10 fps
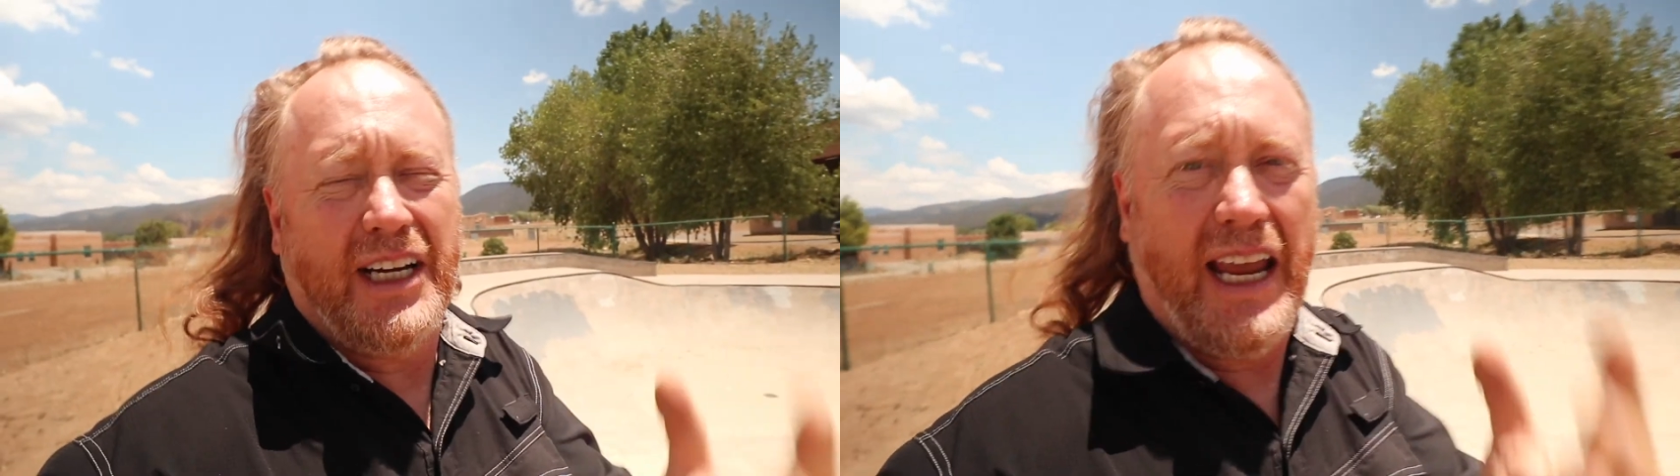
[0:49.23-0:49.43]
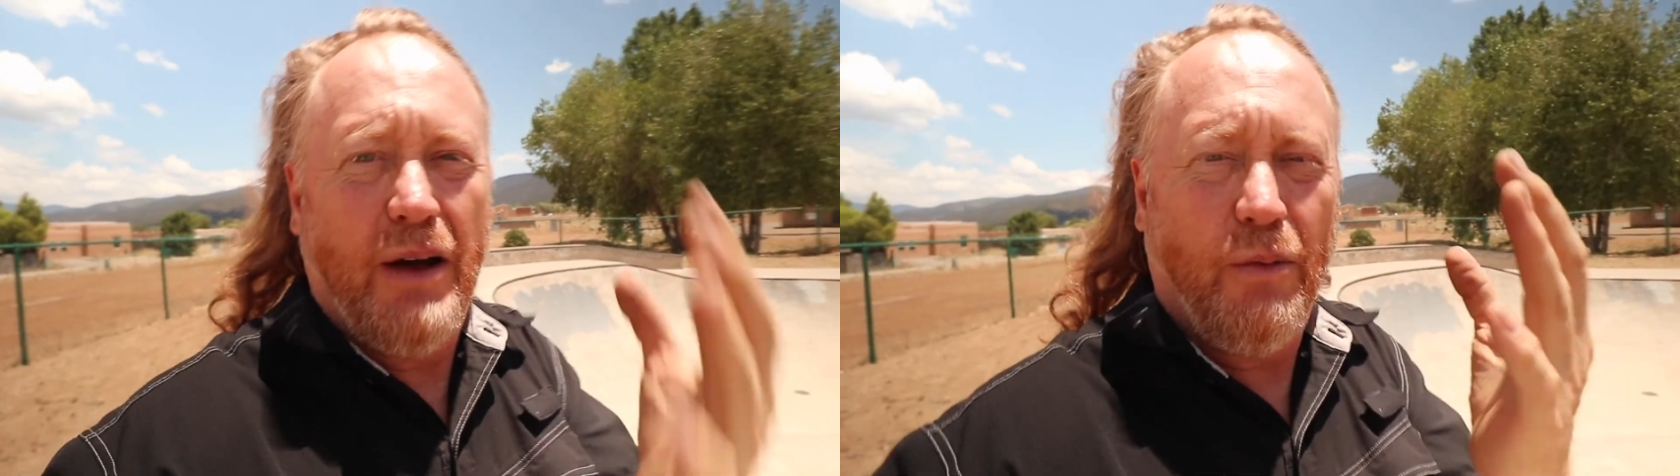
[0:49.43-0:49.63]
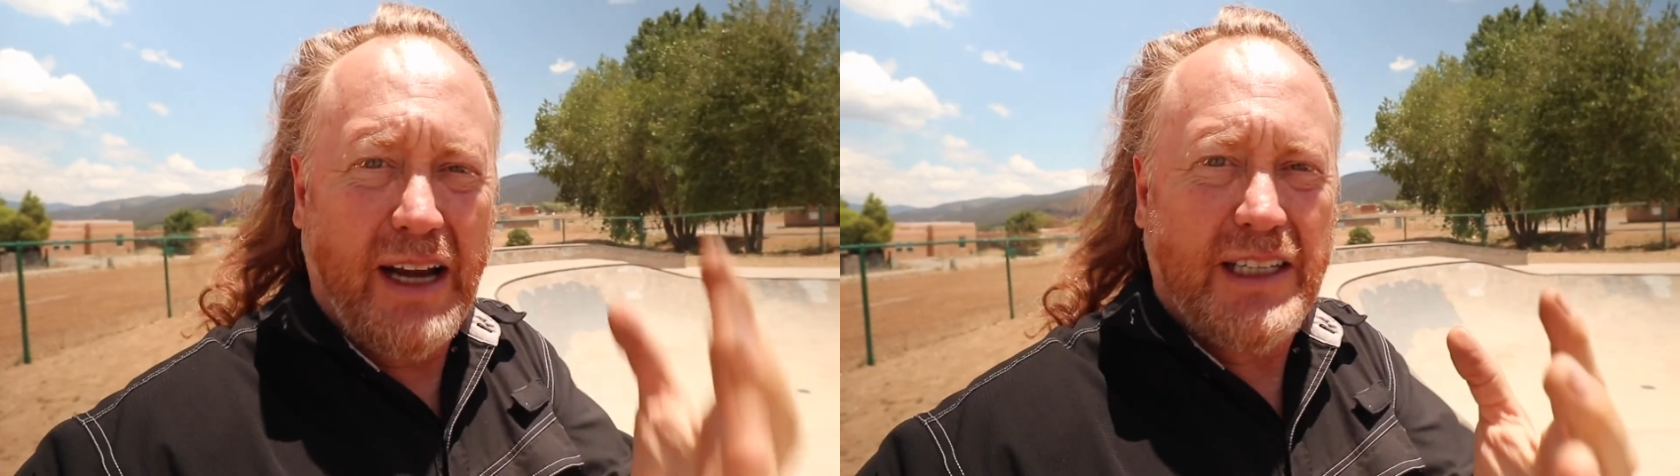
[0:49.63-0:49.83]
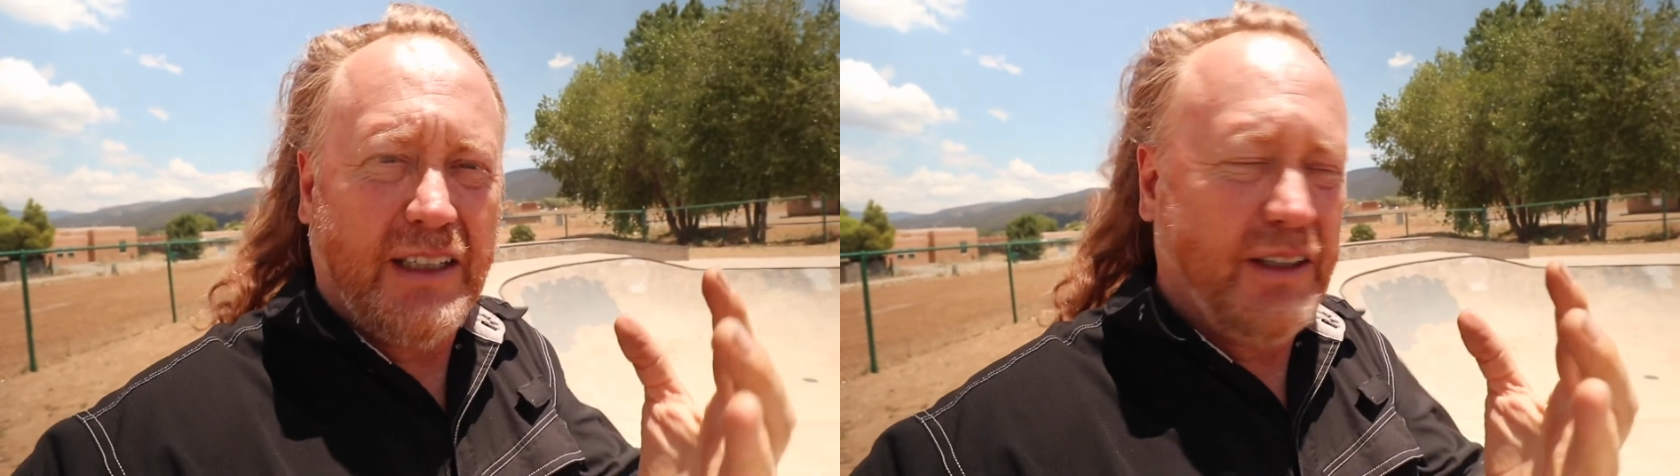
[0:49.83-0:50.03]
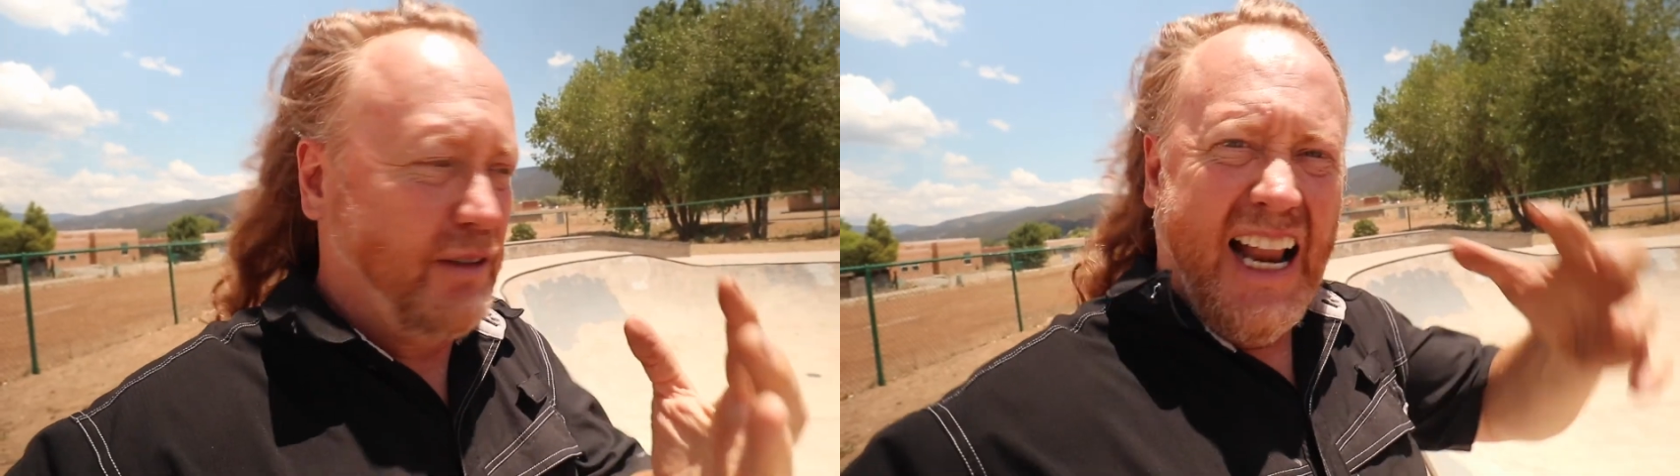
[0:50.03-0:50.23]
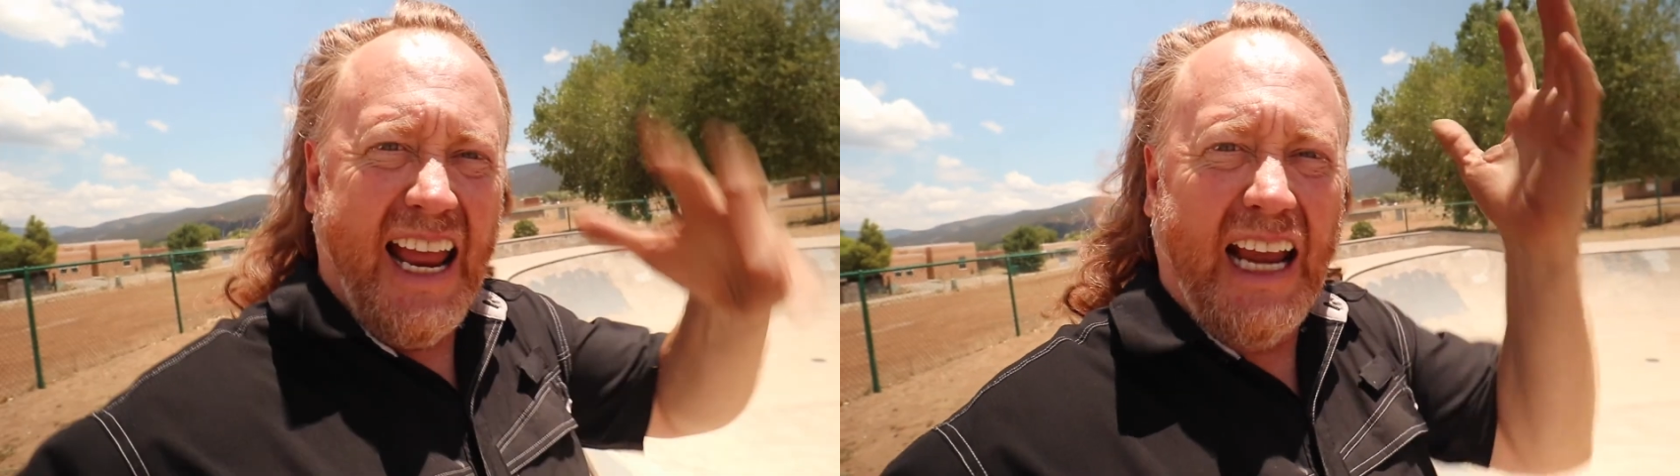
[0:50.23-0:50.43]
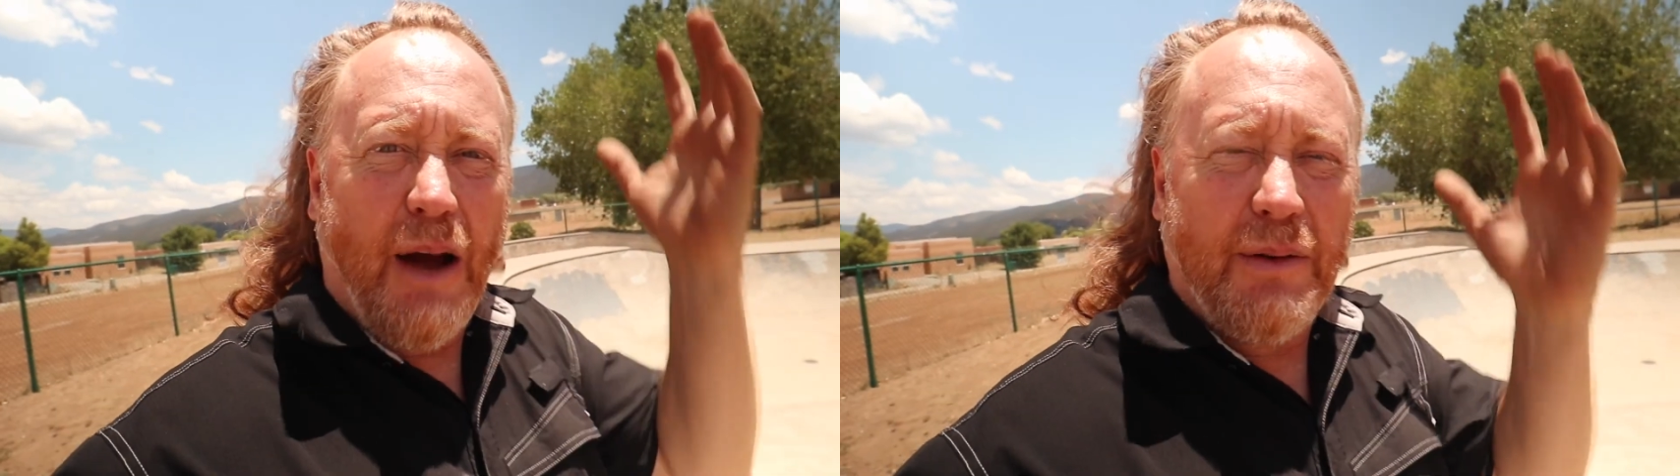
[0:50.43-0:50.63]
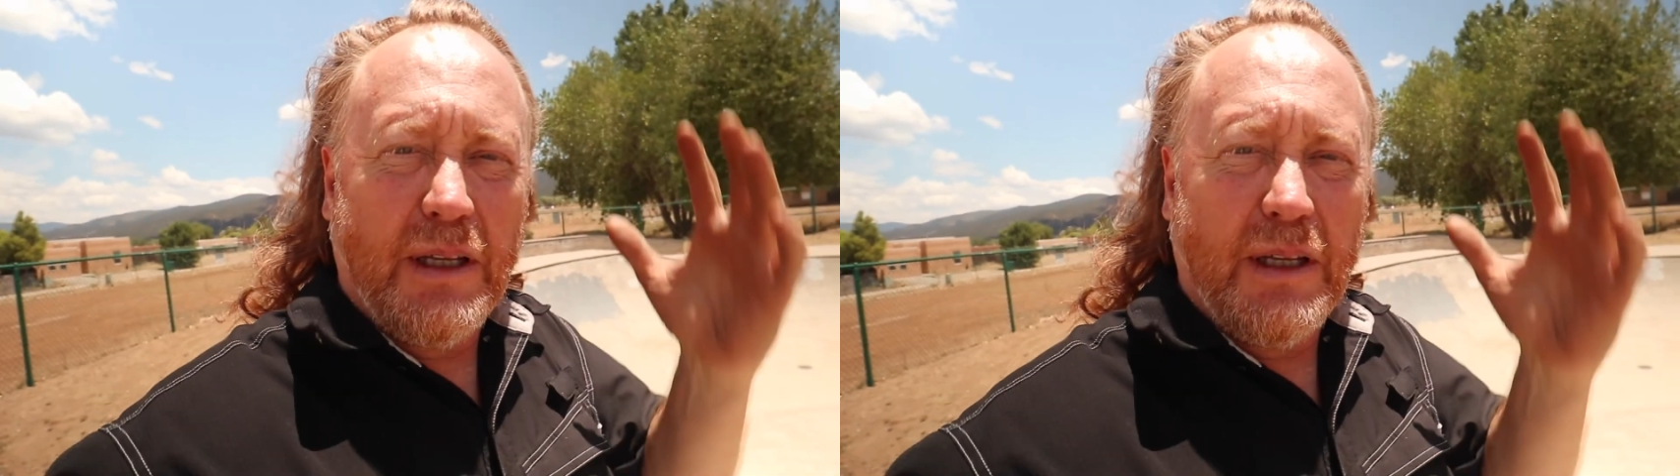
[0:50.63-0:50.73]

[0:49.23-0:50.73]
I can't wait to hang out with